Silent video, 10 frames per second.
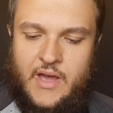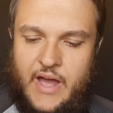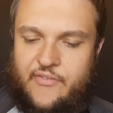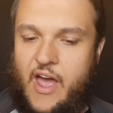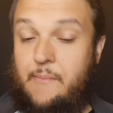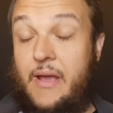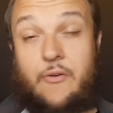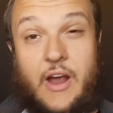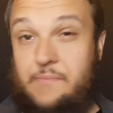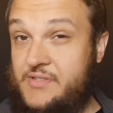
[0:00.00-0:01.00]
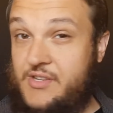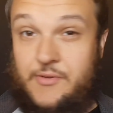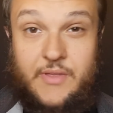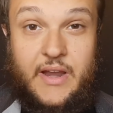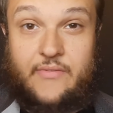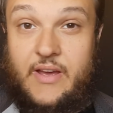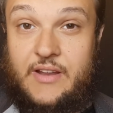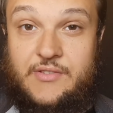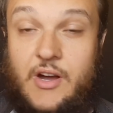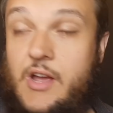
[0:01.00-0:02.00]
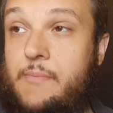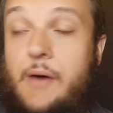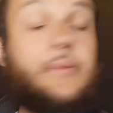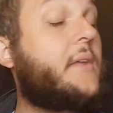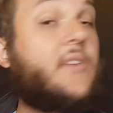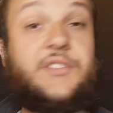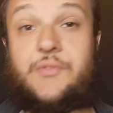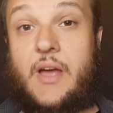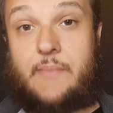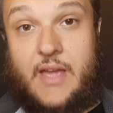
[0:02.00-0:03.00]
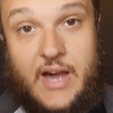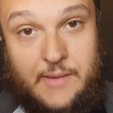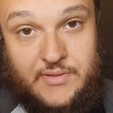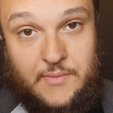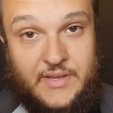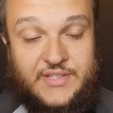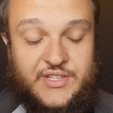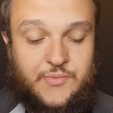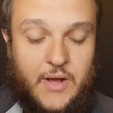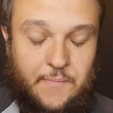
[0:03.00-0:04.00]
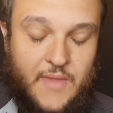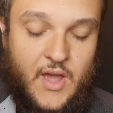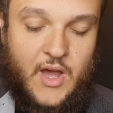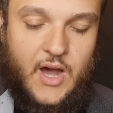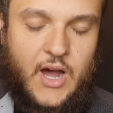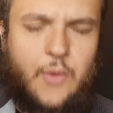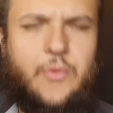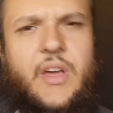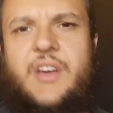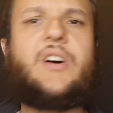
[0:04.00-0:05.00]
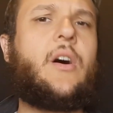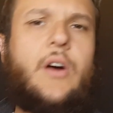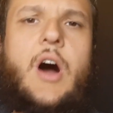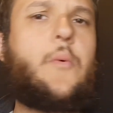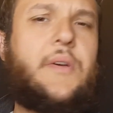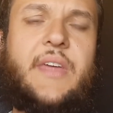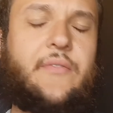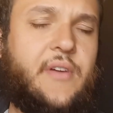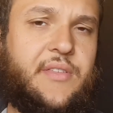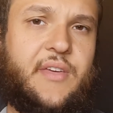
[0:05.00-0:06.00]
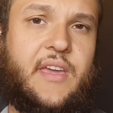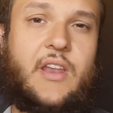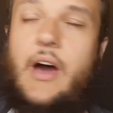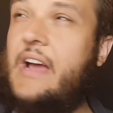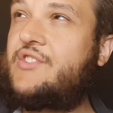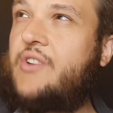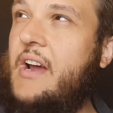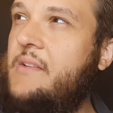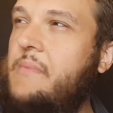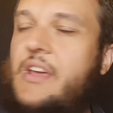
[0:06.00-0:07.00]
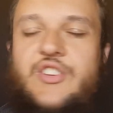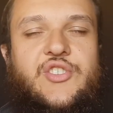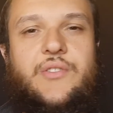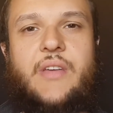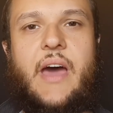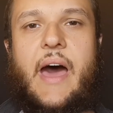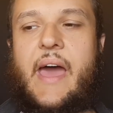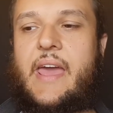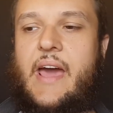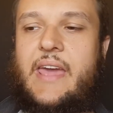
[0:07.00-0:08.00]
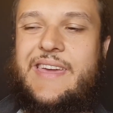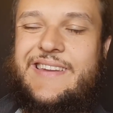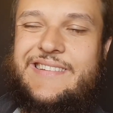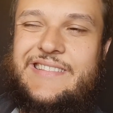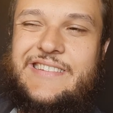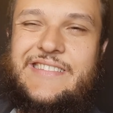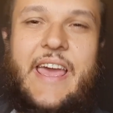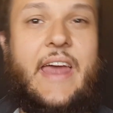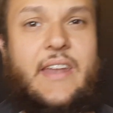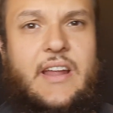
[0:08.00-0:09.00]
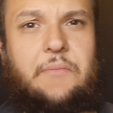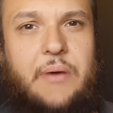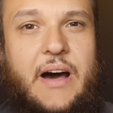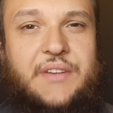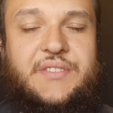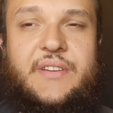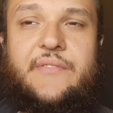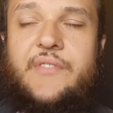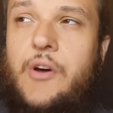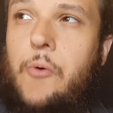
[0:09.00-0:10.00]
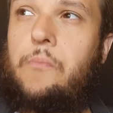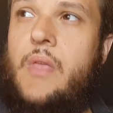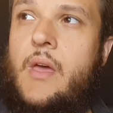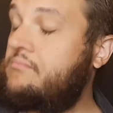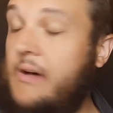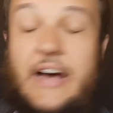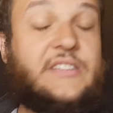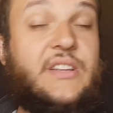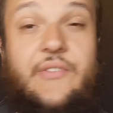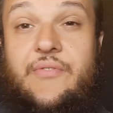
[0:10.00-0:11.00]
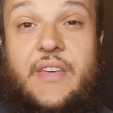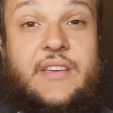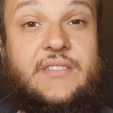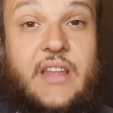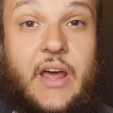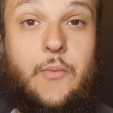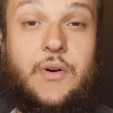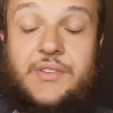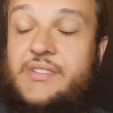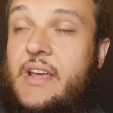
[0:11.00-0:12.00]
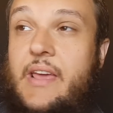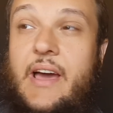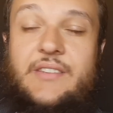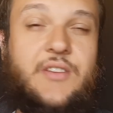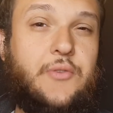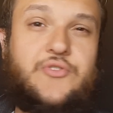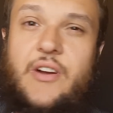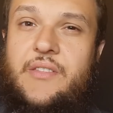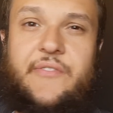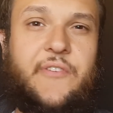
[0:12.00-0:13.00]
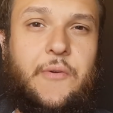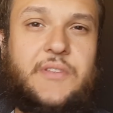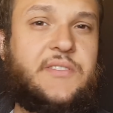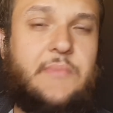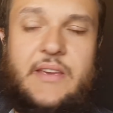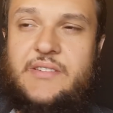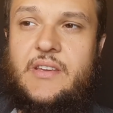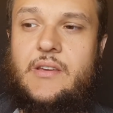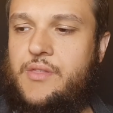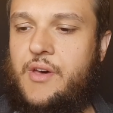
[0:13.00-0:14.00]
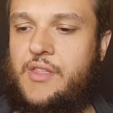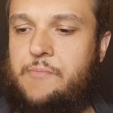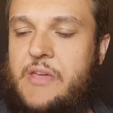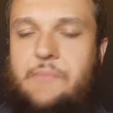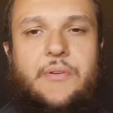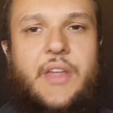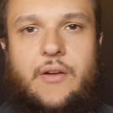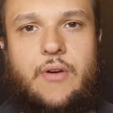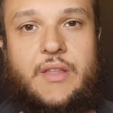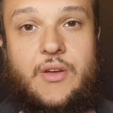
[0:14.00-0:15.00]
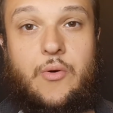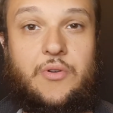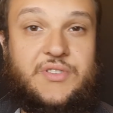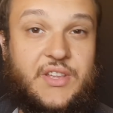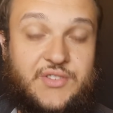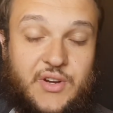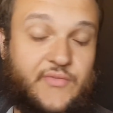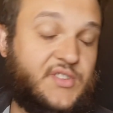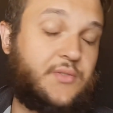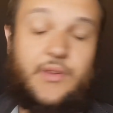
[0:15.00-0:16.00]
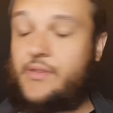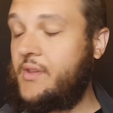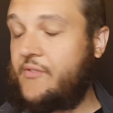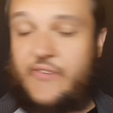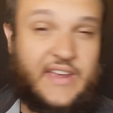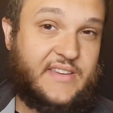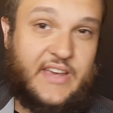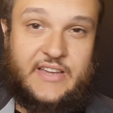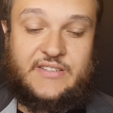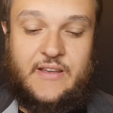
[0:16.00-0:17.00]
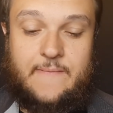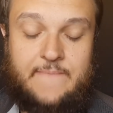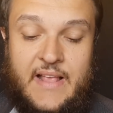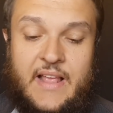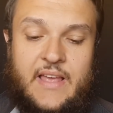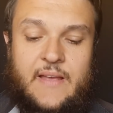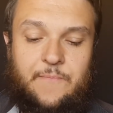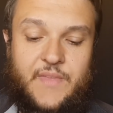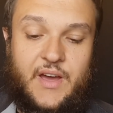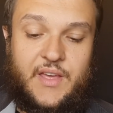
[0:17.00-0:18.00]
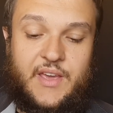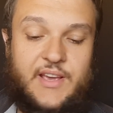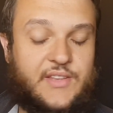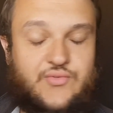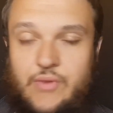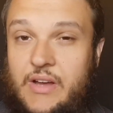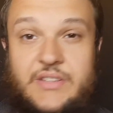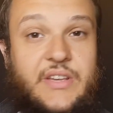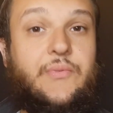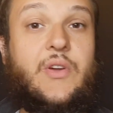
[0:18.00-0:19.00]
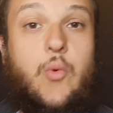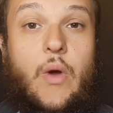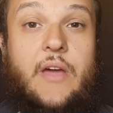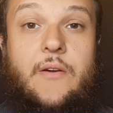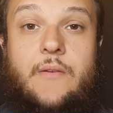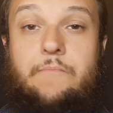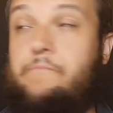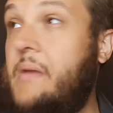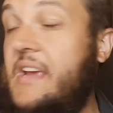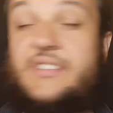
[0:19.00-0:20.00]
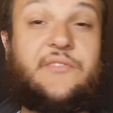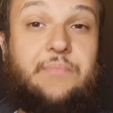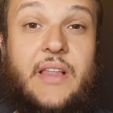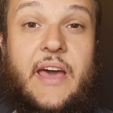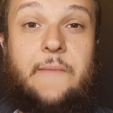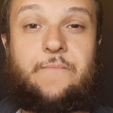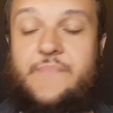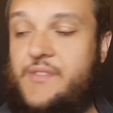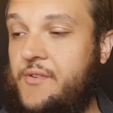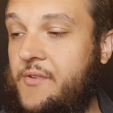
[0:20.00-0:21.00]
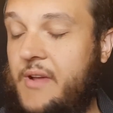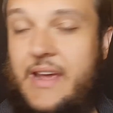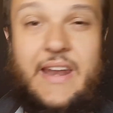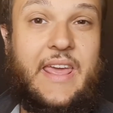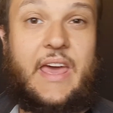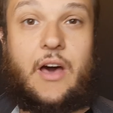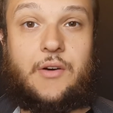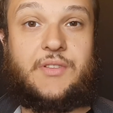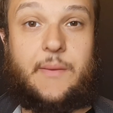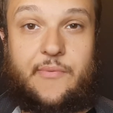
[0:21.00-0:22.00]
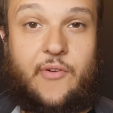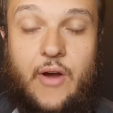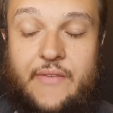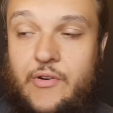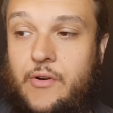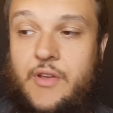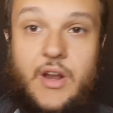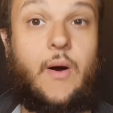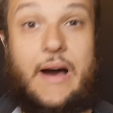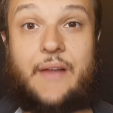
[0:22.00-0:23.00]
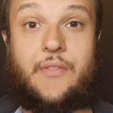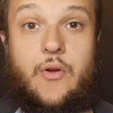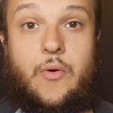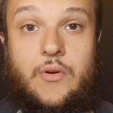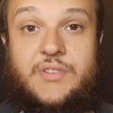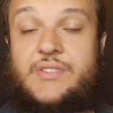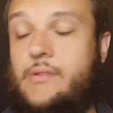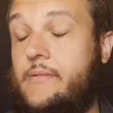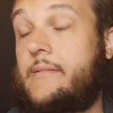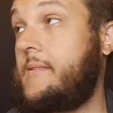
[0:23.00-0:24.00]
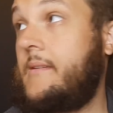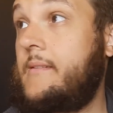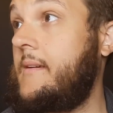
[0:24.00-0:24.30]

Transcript: I've got my gripes, too, that I've got to talk about, but I've also got my compliments as well. Along with everything, I try to make sure that I can at least end on a positive note. Positive things that I will say, guys, go try the food. It's amazing. The people that are on the course that service you, they're fantastic. It's relatively quick pace of play. You're not going to get held up forever, on the course. I can't